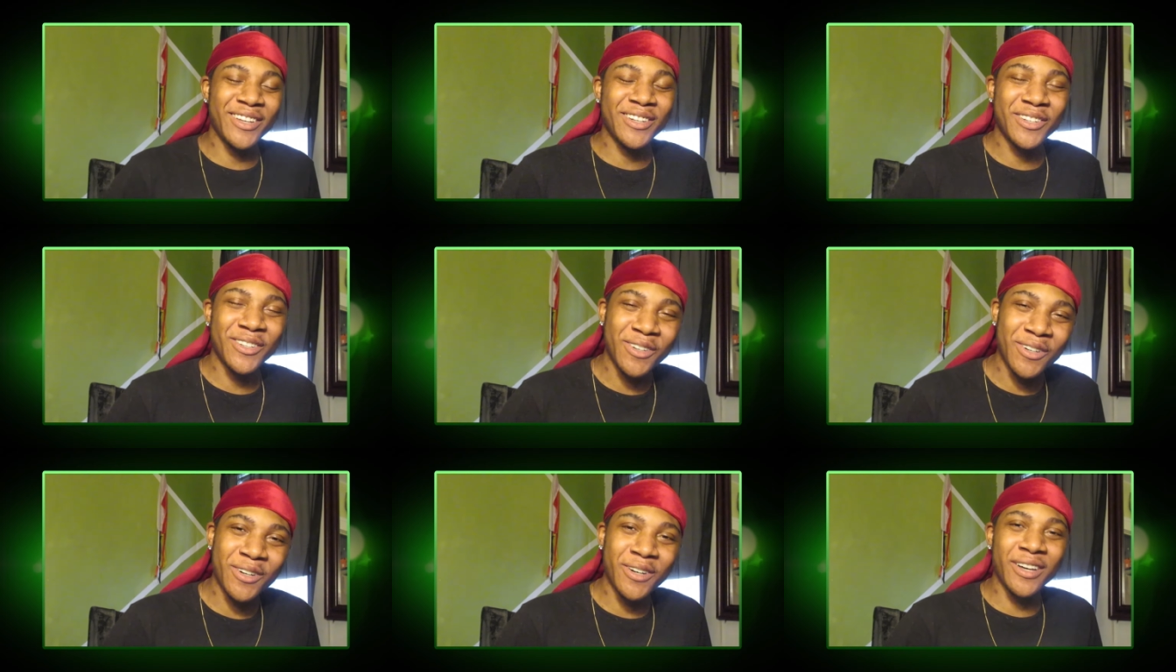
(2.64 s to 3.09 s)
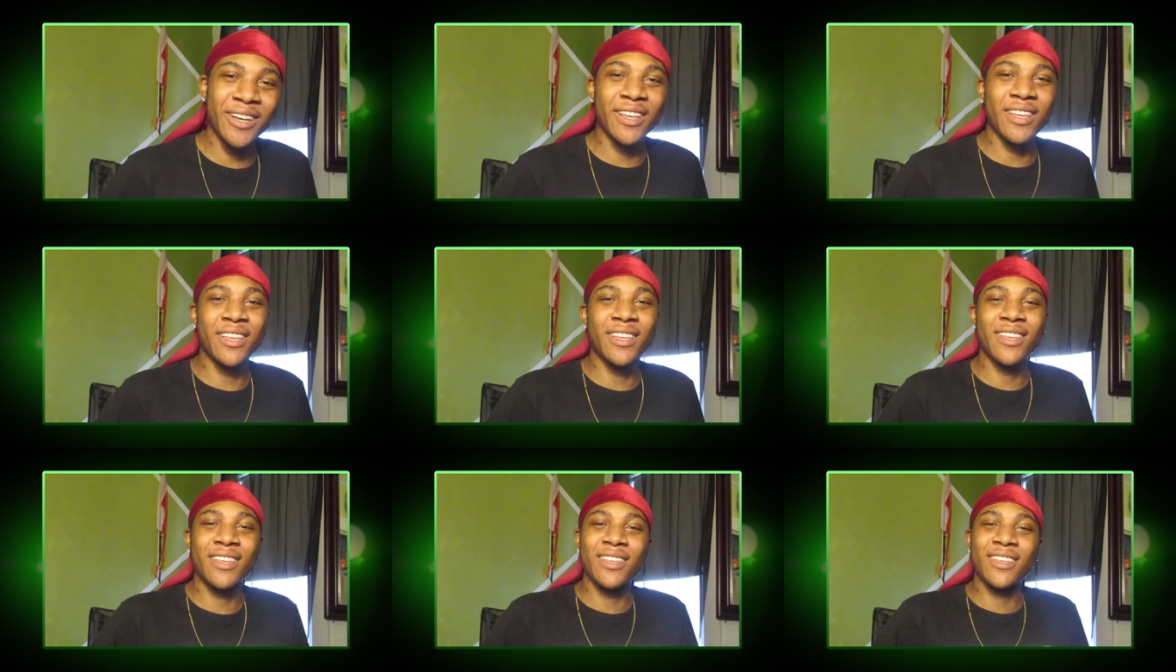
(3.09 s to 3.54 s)
y'all doing?
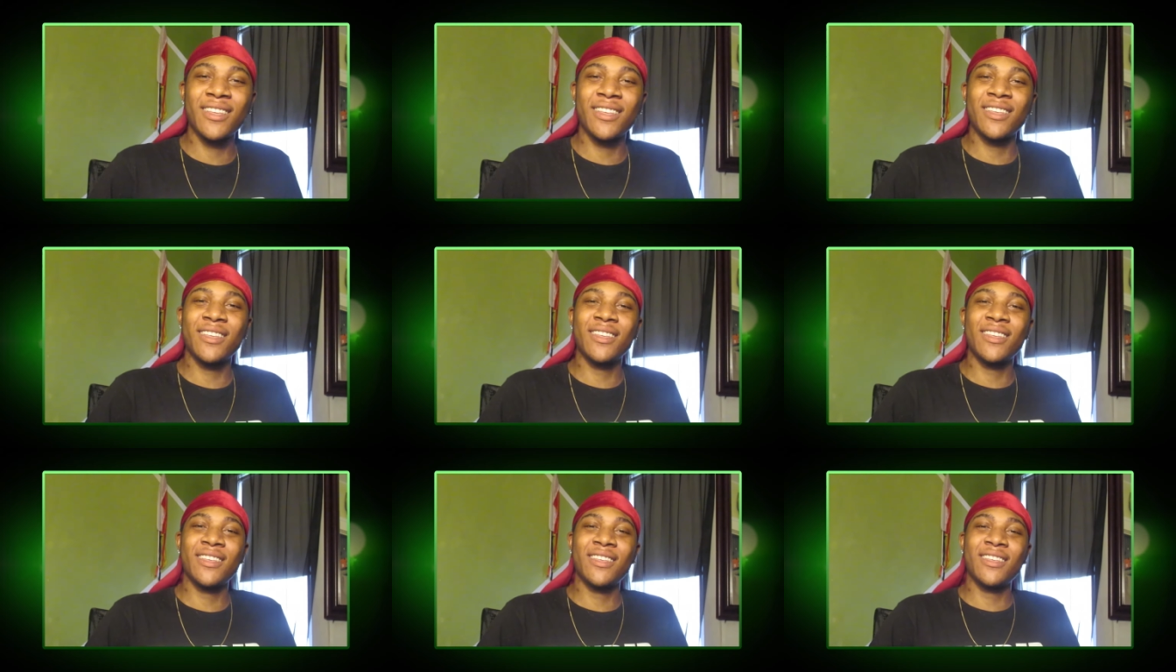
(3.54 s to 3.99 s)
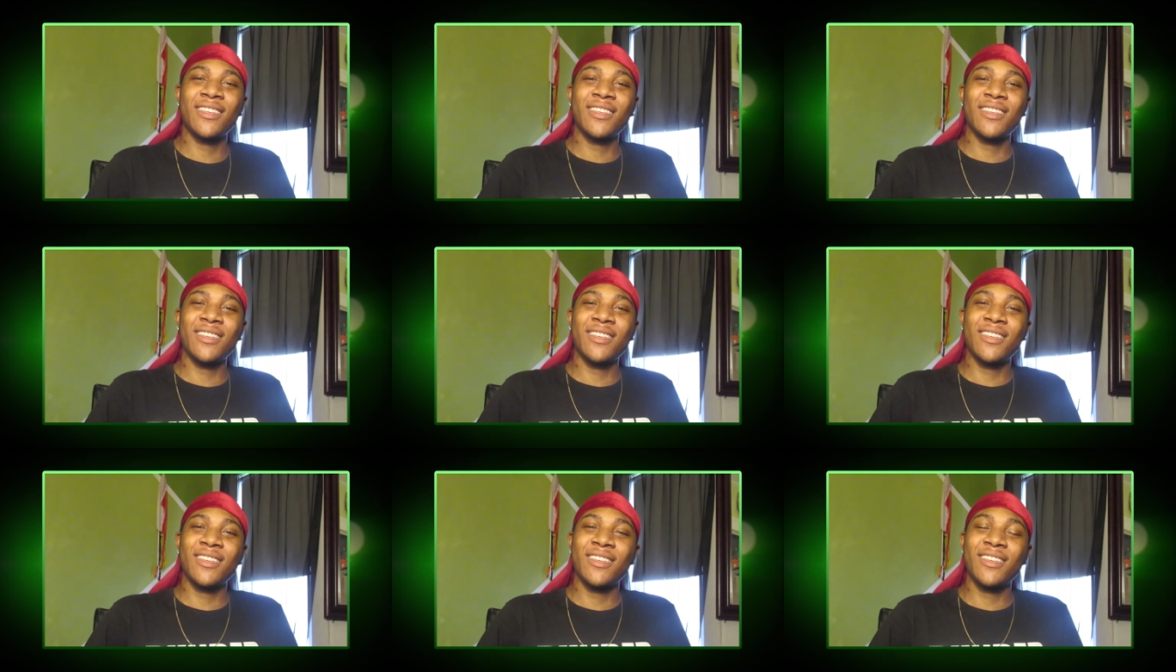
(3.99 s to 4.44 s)

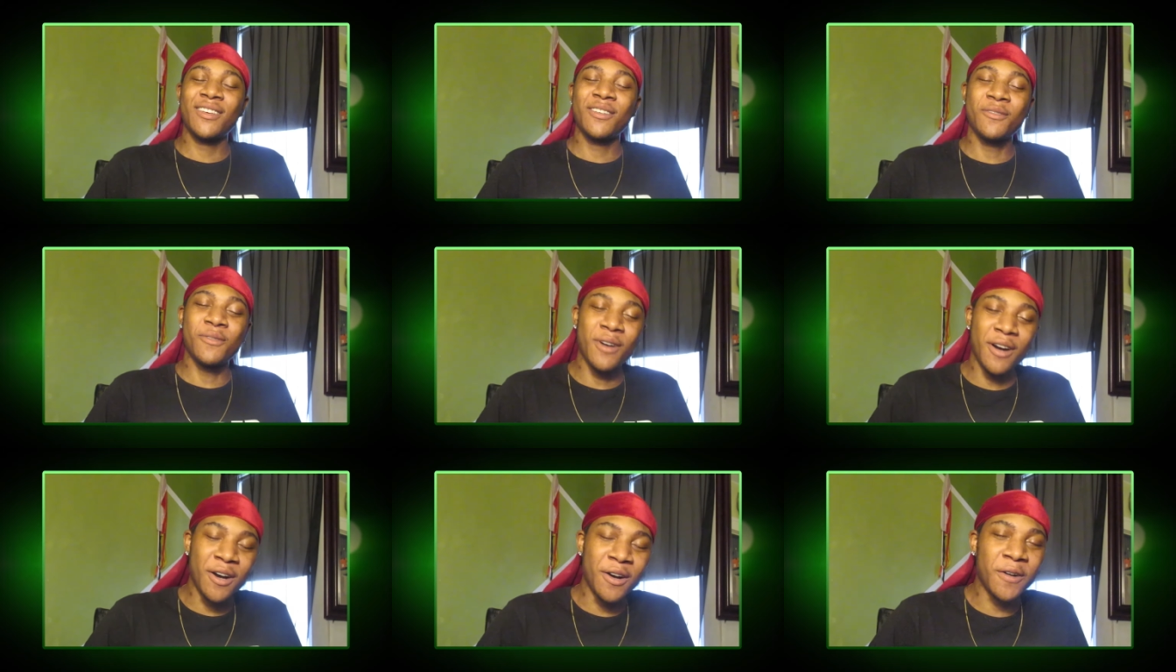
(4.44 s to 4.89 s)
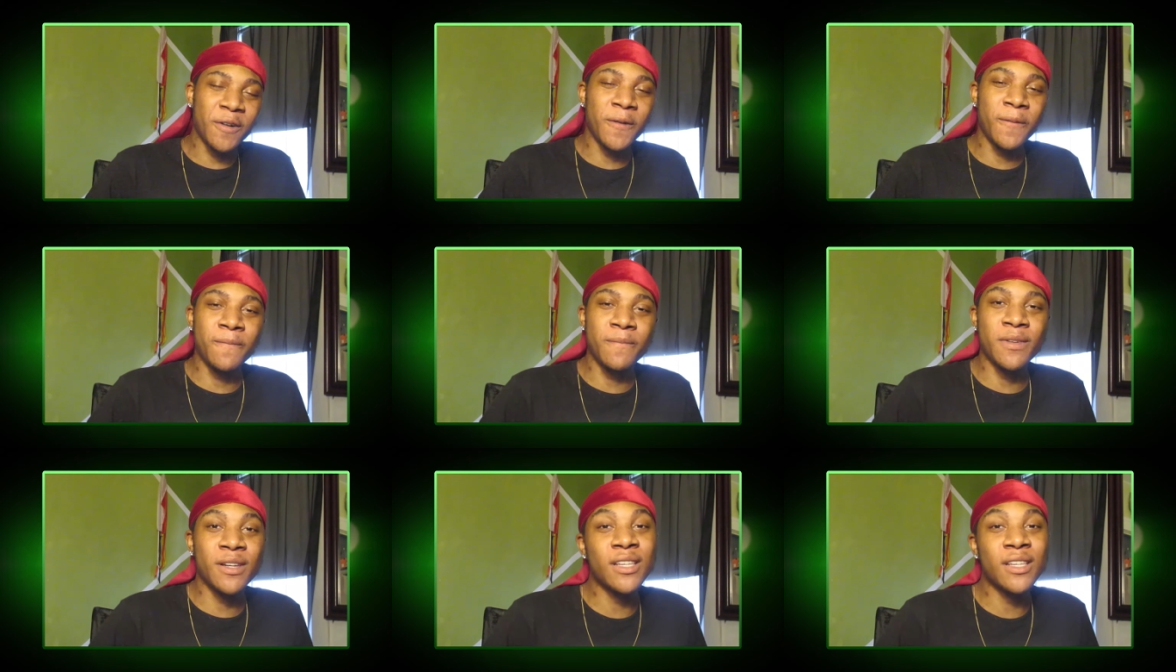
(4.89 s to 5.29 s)
Welcome.